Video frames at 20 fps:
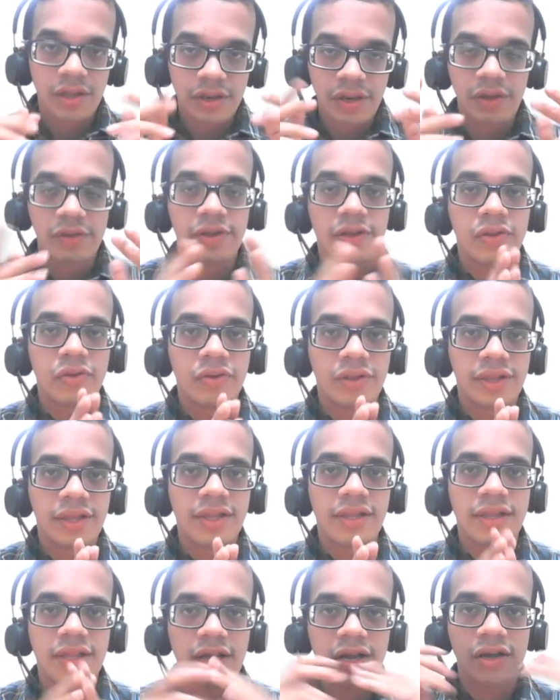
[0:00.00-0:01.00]
Now the
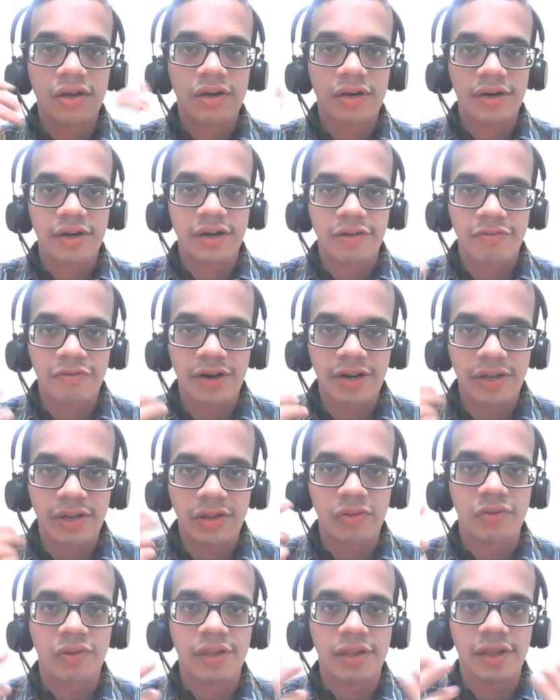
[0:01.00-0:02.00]
sources are different
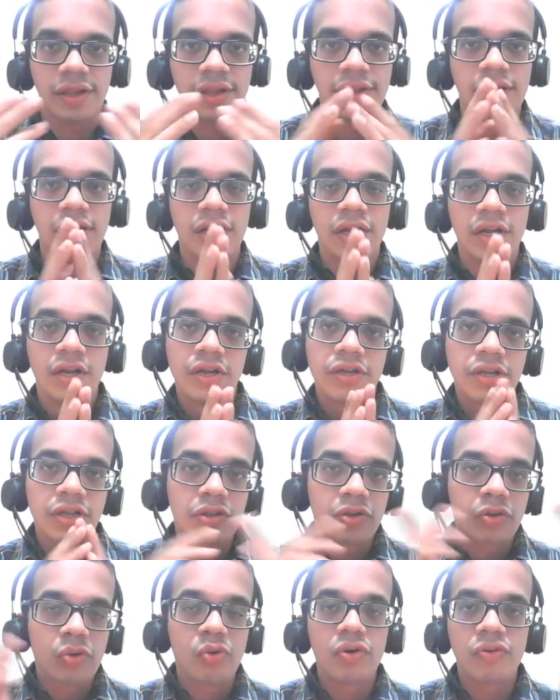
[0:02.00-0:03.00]
sources. You
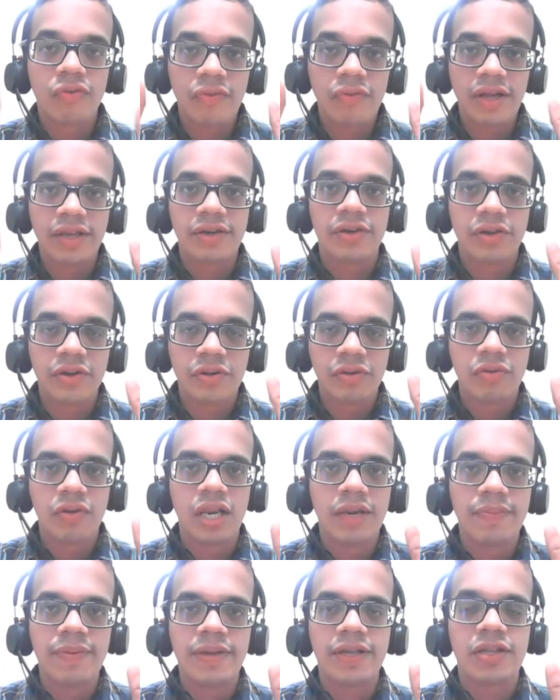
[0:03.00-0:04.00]
store, when you
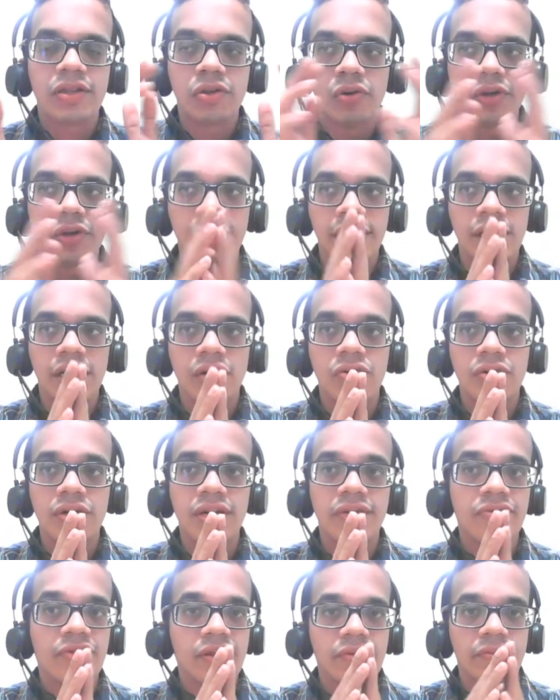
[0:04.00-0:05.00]
will be storing
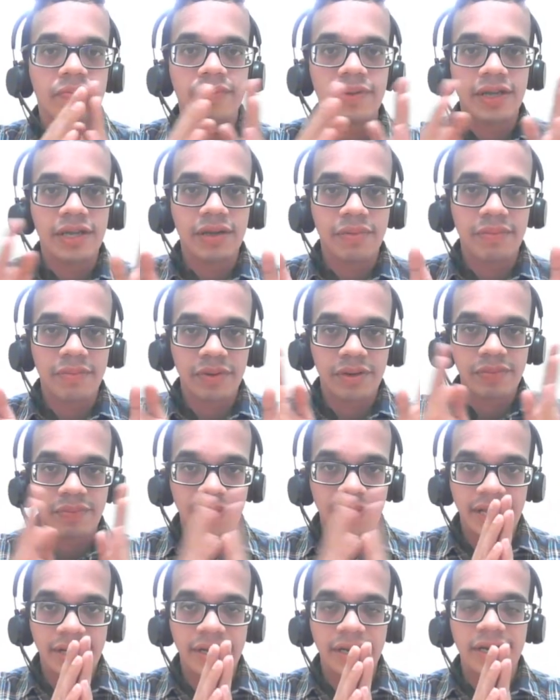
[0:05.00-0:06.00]
out, will be
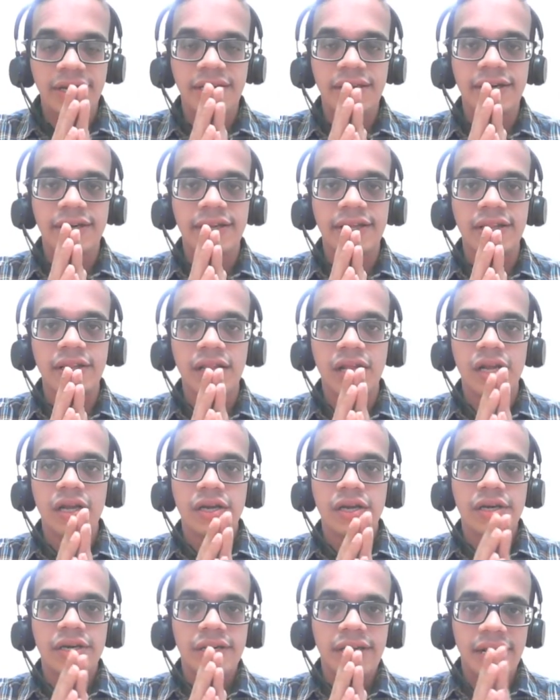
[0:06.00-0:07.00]
bearing the deal
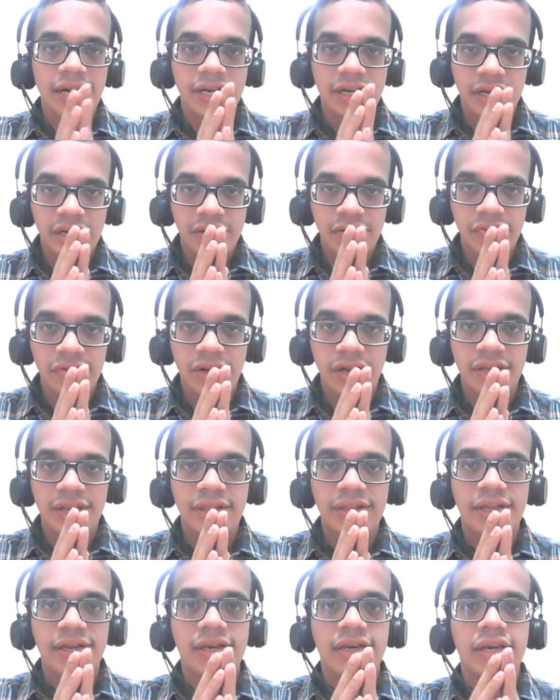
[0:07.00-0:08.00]
that you
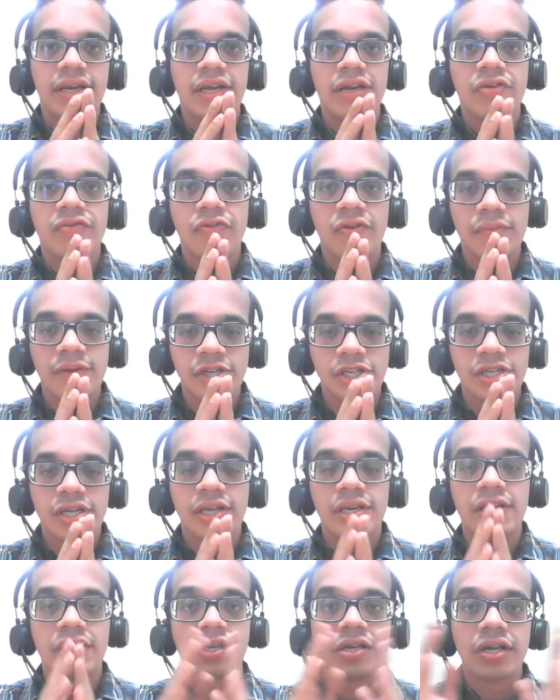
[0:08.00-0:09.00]
contain the
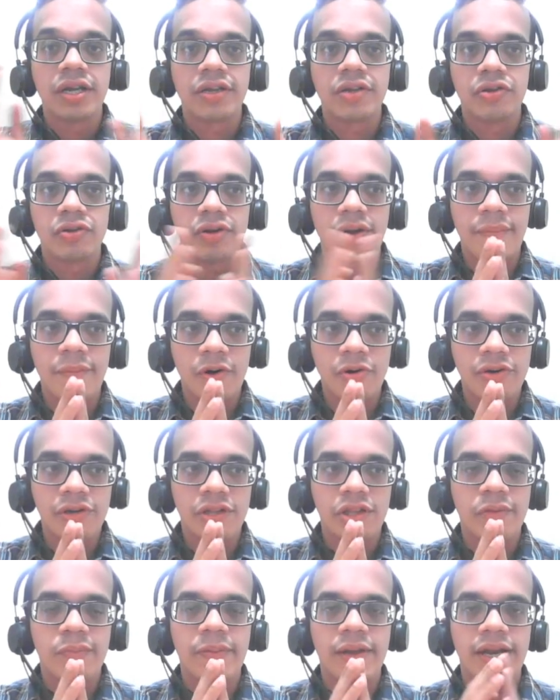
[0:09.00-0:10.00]
information, the amount is
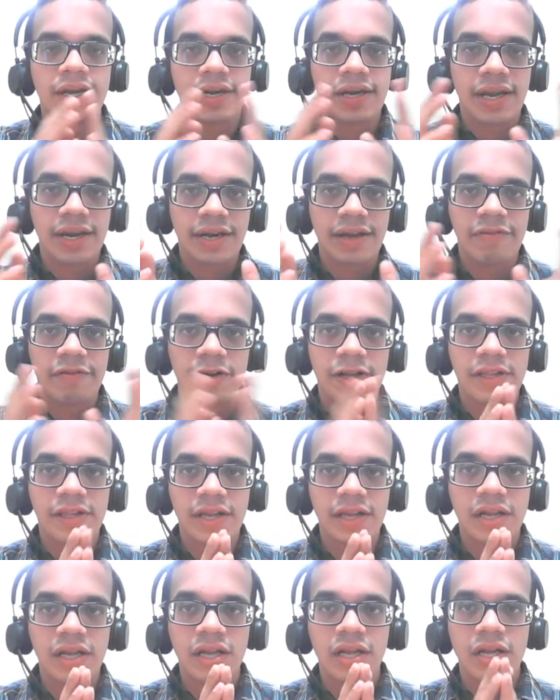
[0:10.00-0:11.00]
spent and
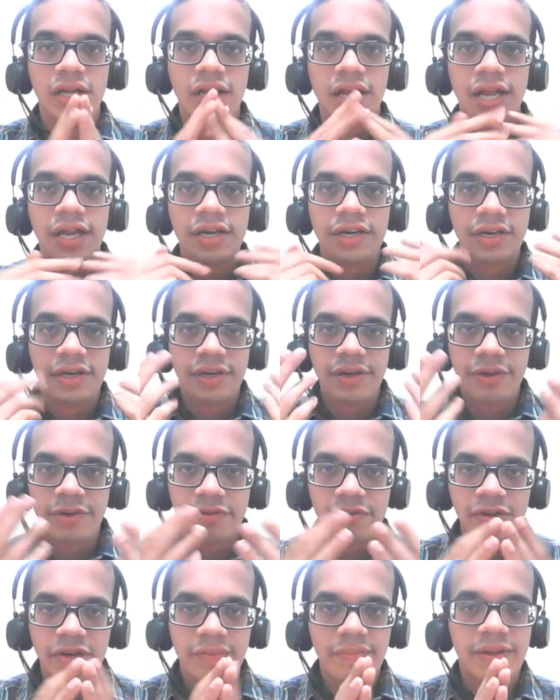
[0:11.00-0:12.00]
everything, and you
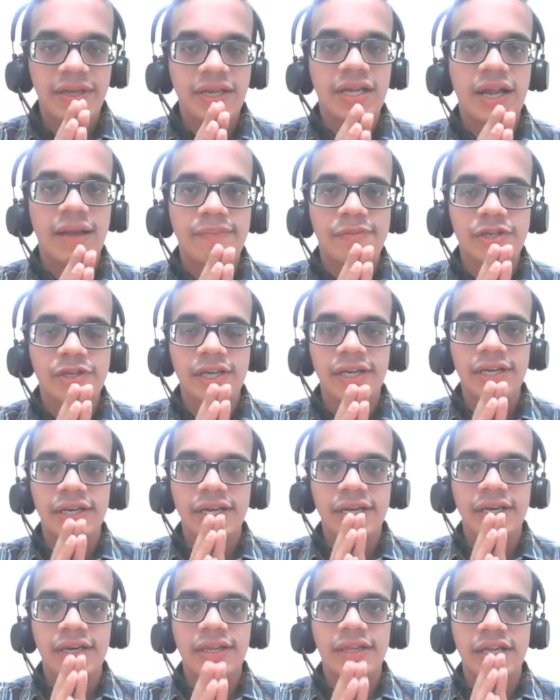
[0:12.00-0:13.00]
will be capturing
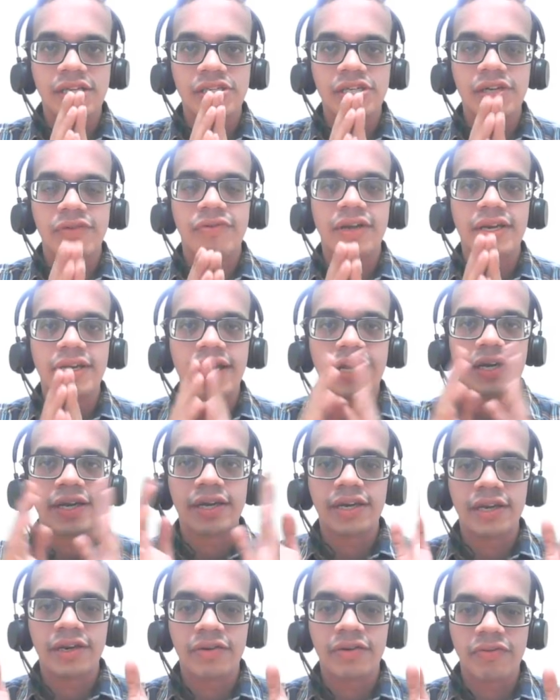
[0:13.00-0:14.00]
in such a way that
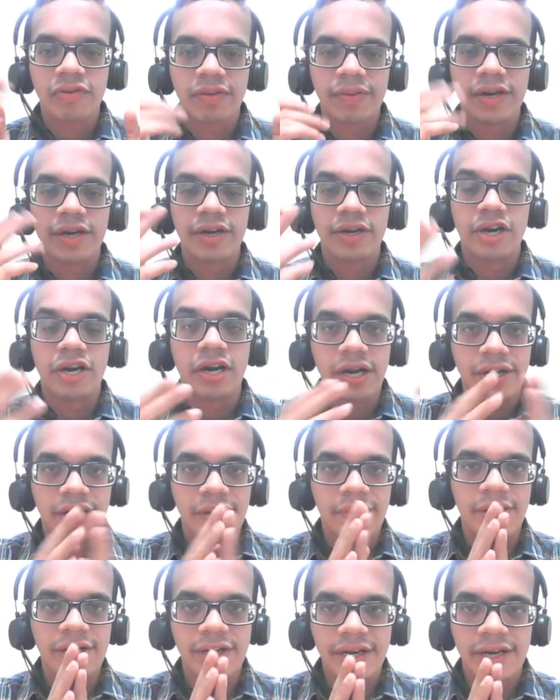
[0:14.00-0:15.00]
it will be
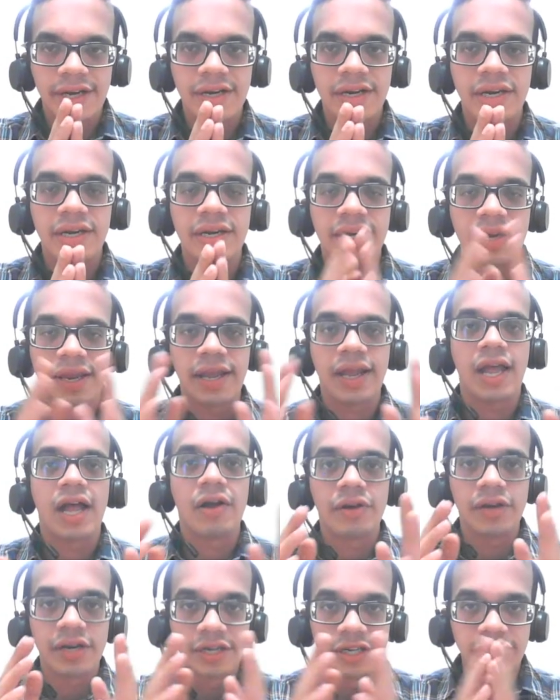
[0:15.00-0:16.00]
ultimately they
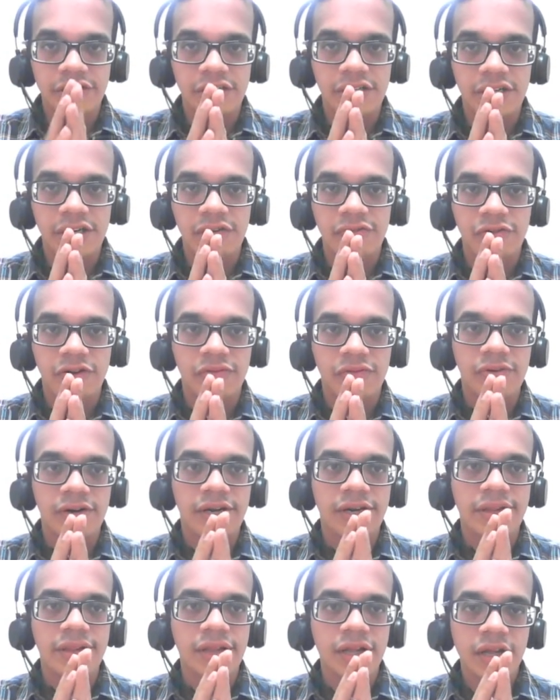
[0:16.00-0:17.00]
have the digital
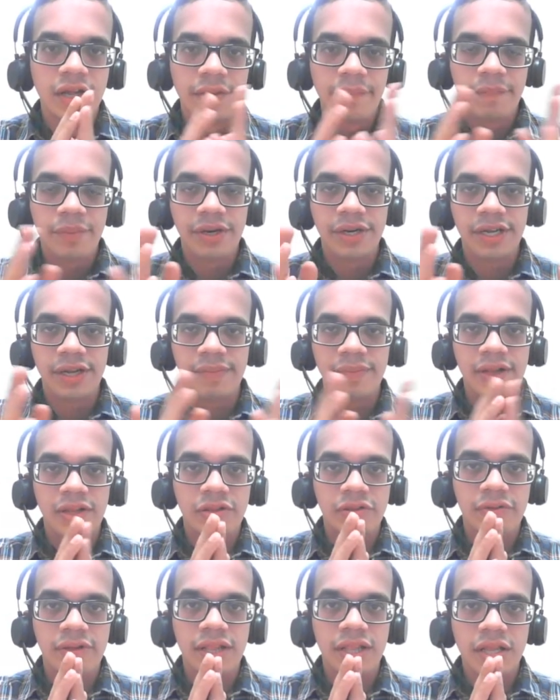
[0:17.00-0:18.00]
footprints medium
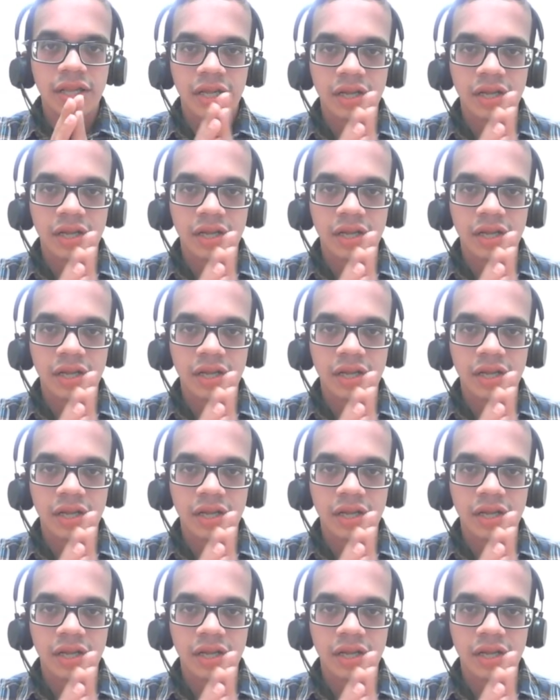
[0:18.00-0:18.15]
as well.